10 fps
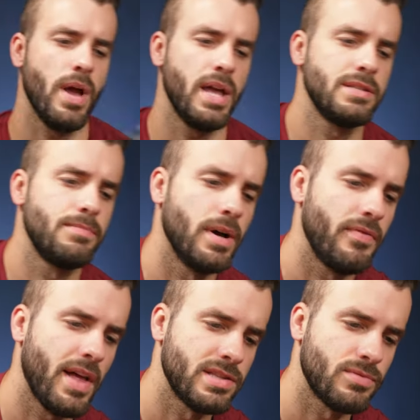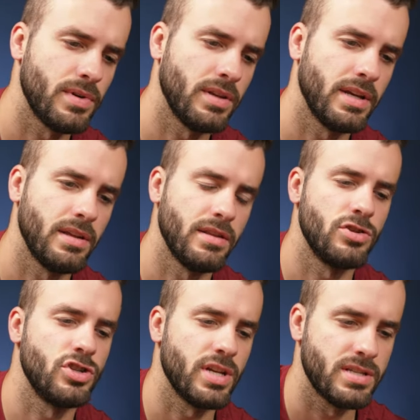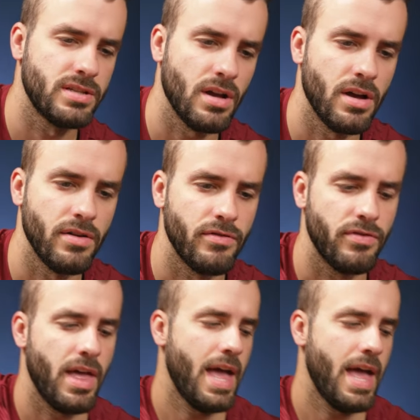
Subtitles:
ways, but that's really the gist of the